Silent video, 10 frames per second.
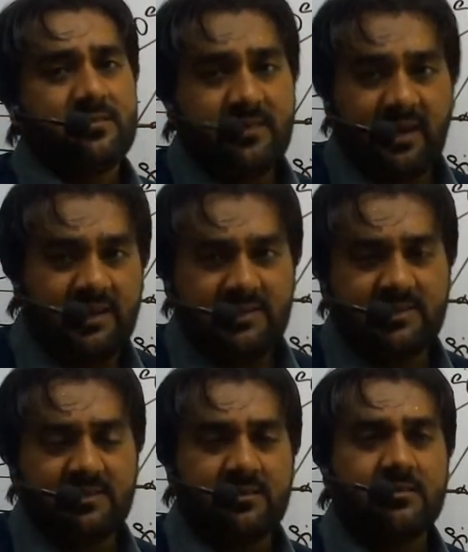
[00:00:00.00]

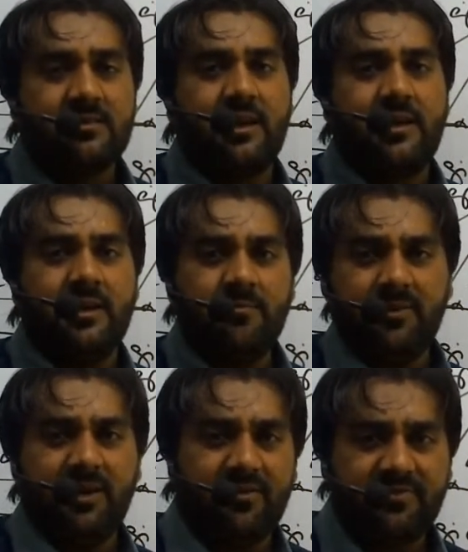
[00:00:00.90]
there are
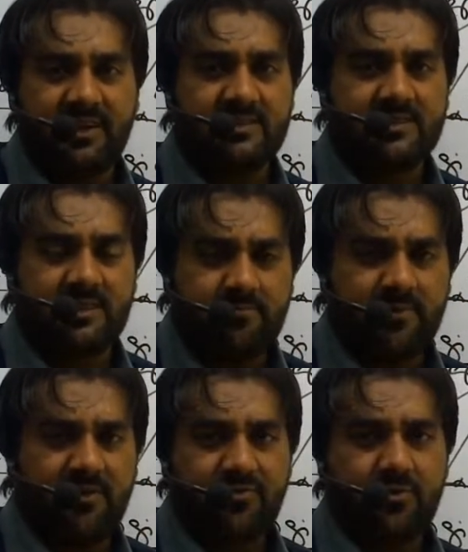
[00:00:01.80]
number of things,
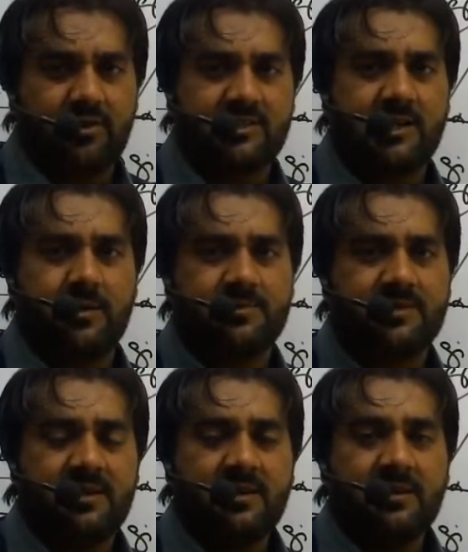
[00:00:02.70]
number of concepts,